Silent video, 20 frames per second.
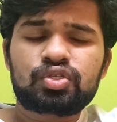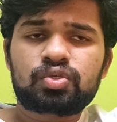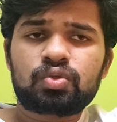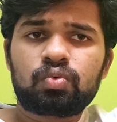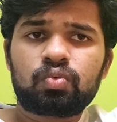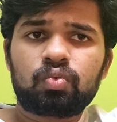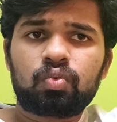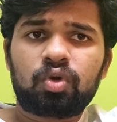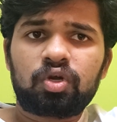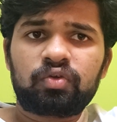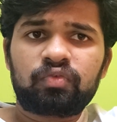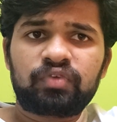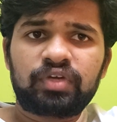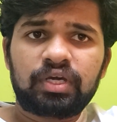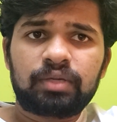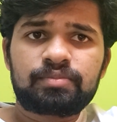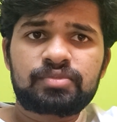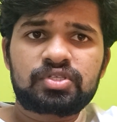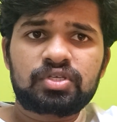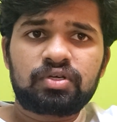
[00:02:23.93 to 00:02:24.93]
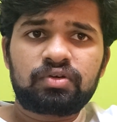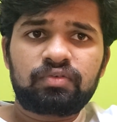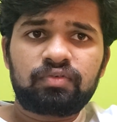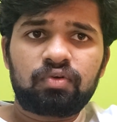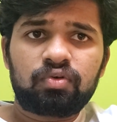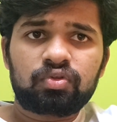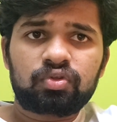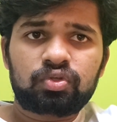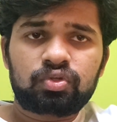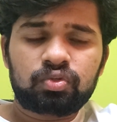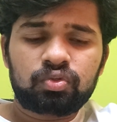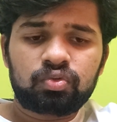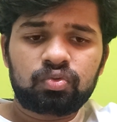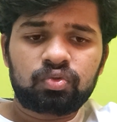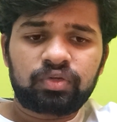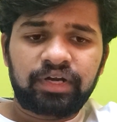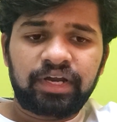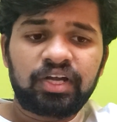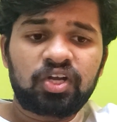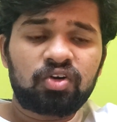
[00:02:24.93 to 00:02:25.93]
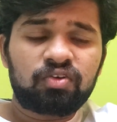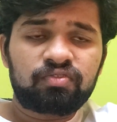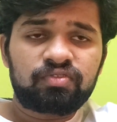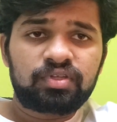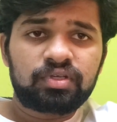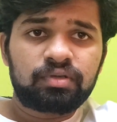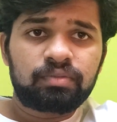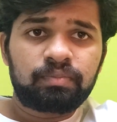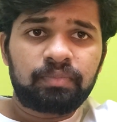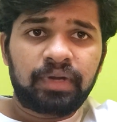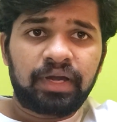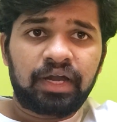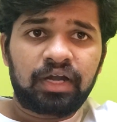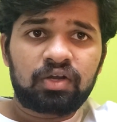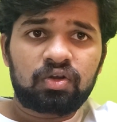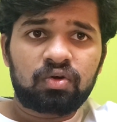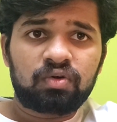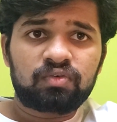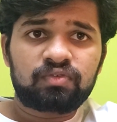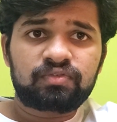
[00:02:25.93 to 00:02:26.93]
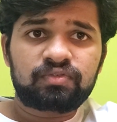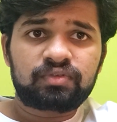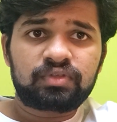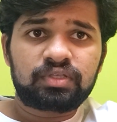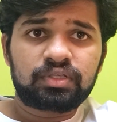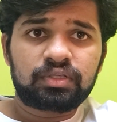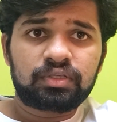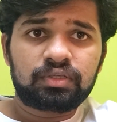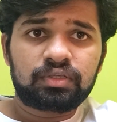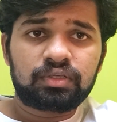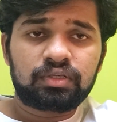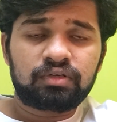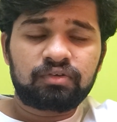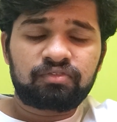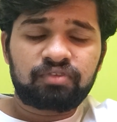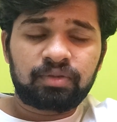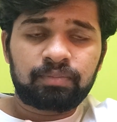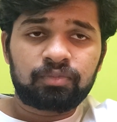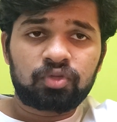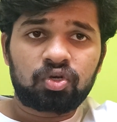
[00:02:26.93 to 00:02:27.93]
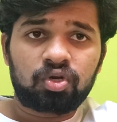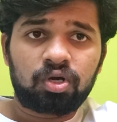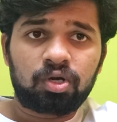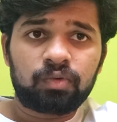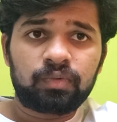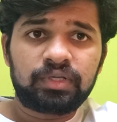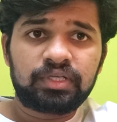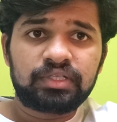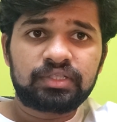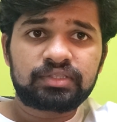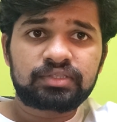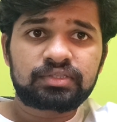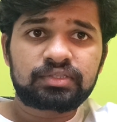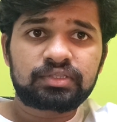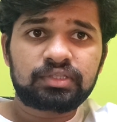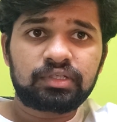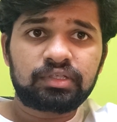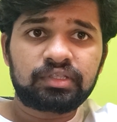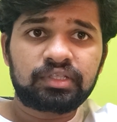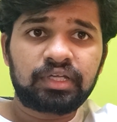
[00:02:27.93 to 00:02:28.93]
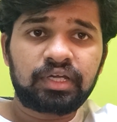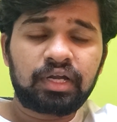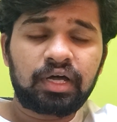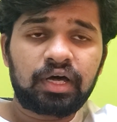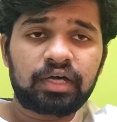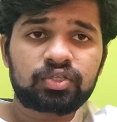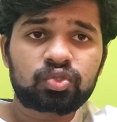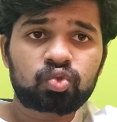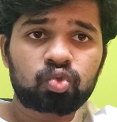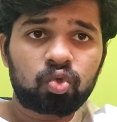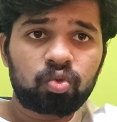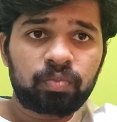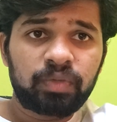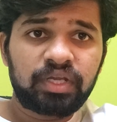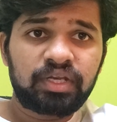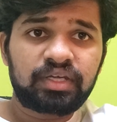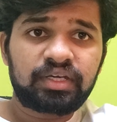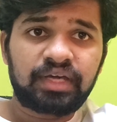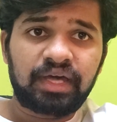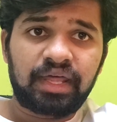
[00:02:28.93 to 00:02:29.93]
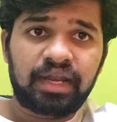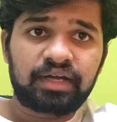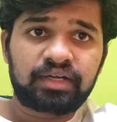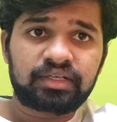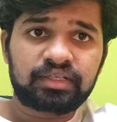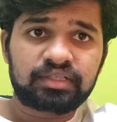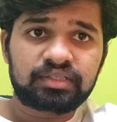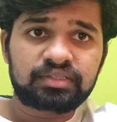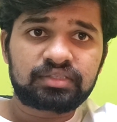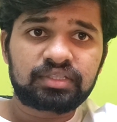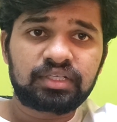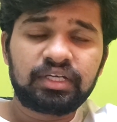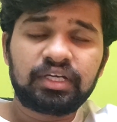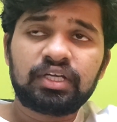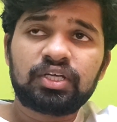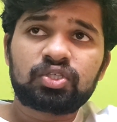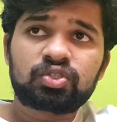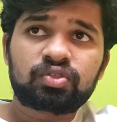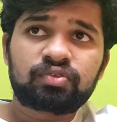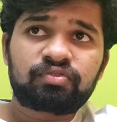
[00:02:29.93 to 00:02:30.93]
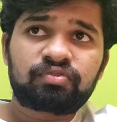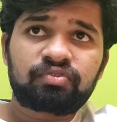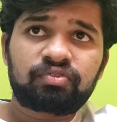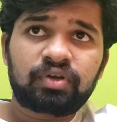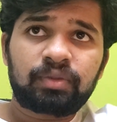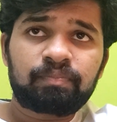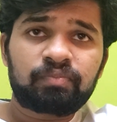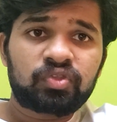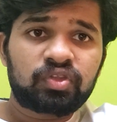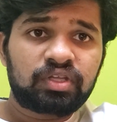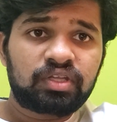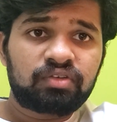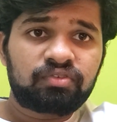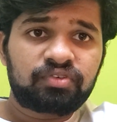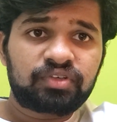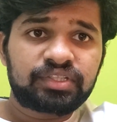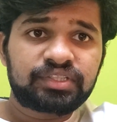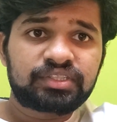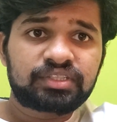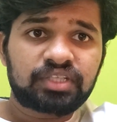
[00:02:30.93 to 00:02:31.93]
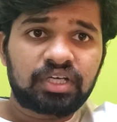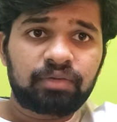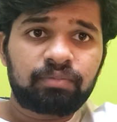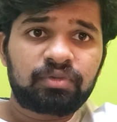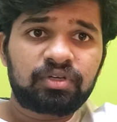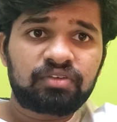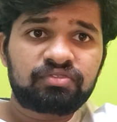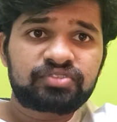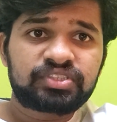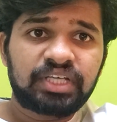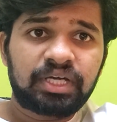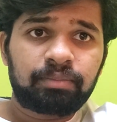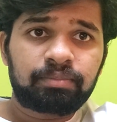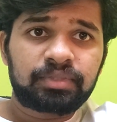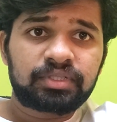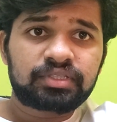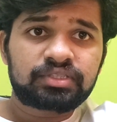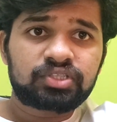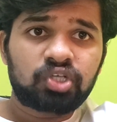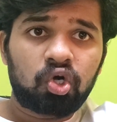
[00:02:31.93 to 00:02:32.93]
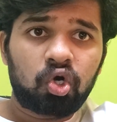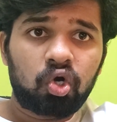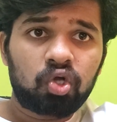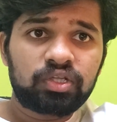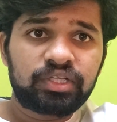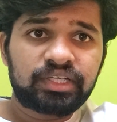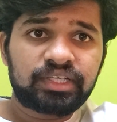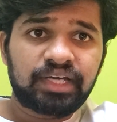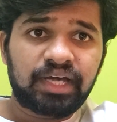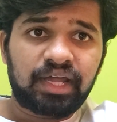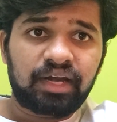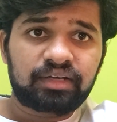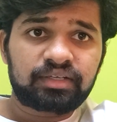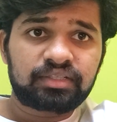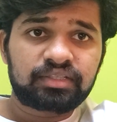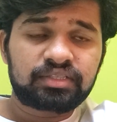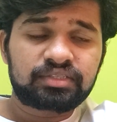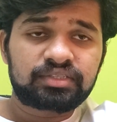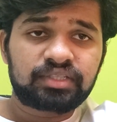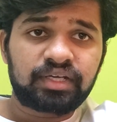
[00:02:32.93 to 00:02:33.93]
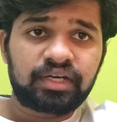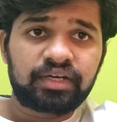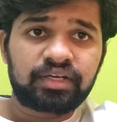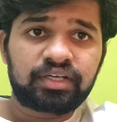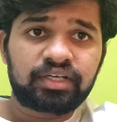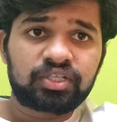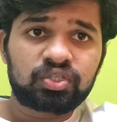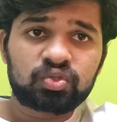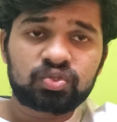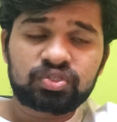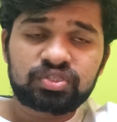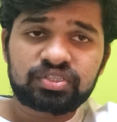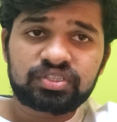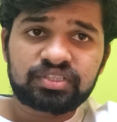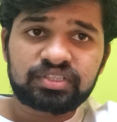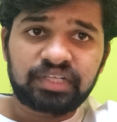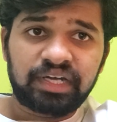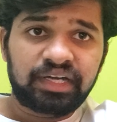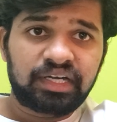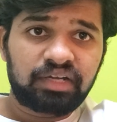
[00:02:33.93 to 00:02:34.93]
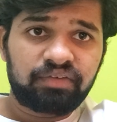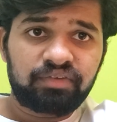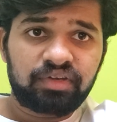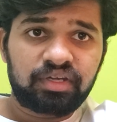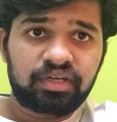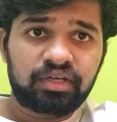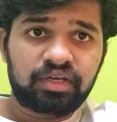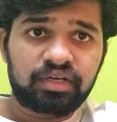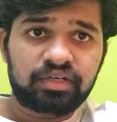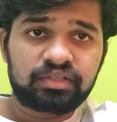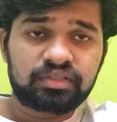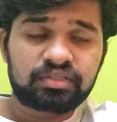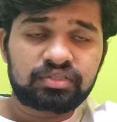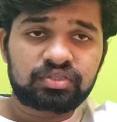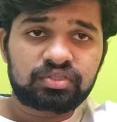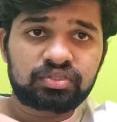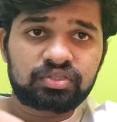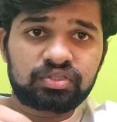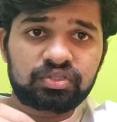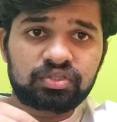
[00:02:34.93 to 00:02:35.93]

So what we observe through right off the bat of the from the novel is there are so many characters. So from in the first couple of chapters, all the characters are introduced straight away and